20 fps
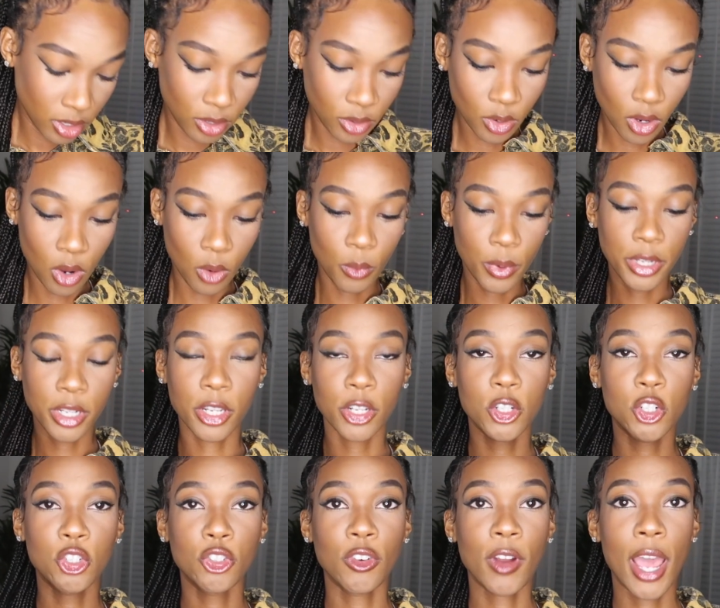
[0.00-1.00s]
You know, when
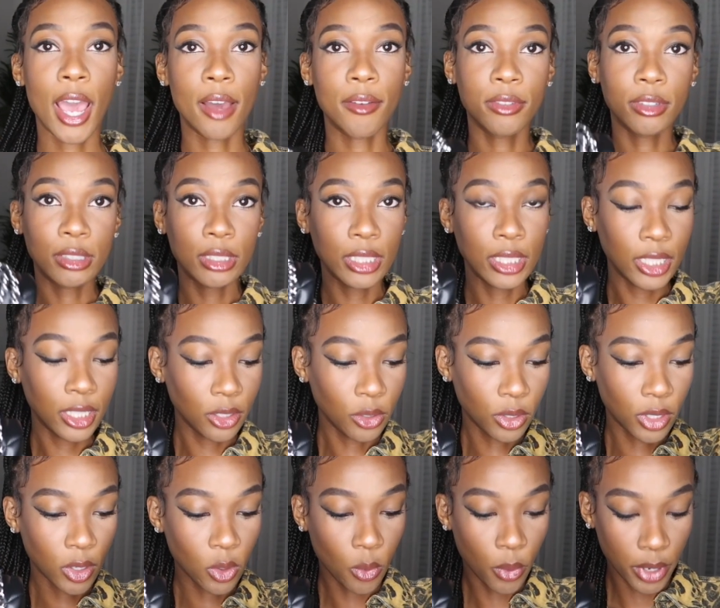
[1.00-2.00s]
you're traveling, you
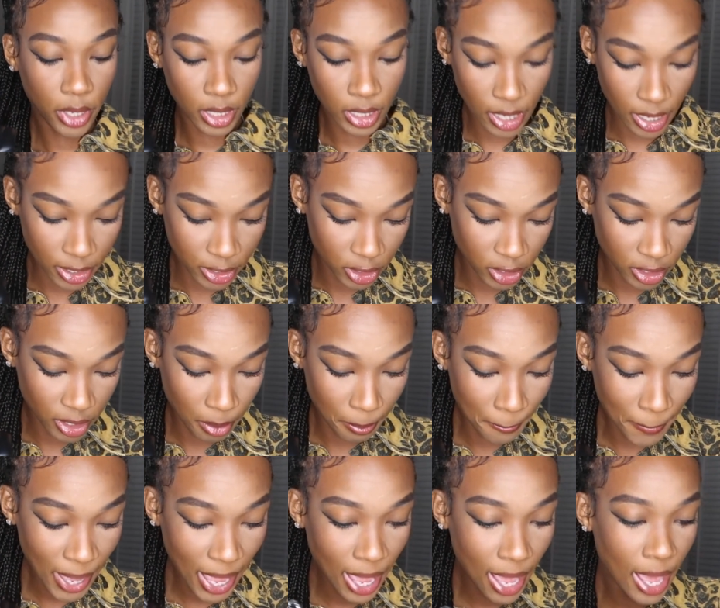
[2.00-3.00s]
can organize your
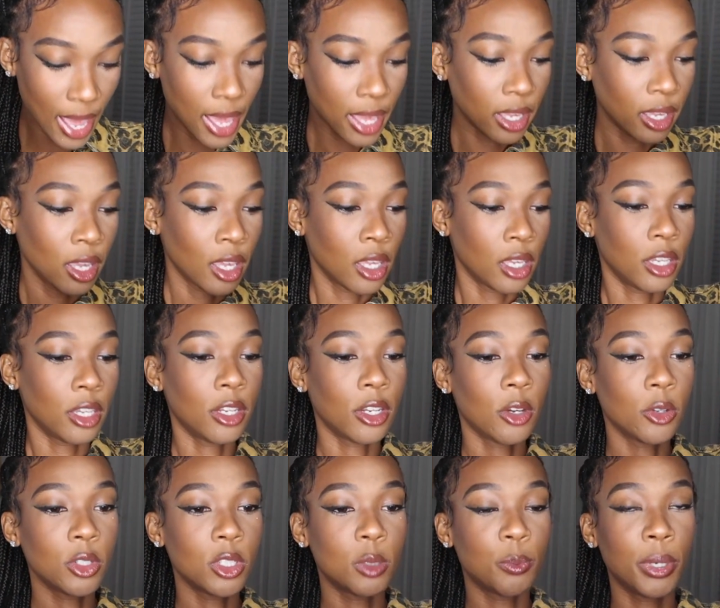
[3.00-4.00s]
bag. You
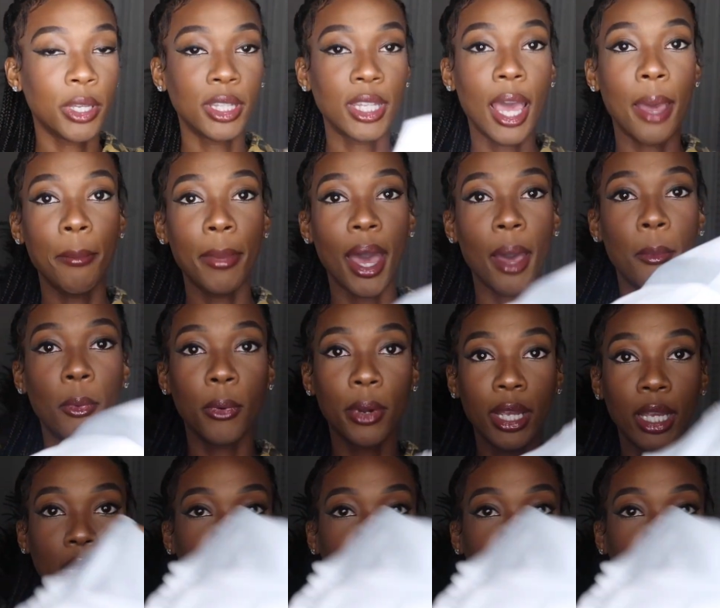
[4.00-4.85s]
know, just put that bad boy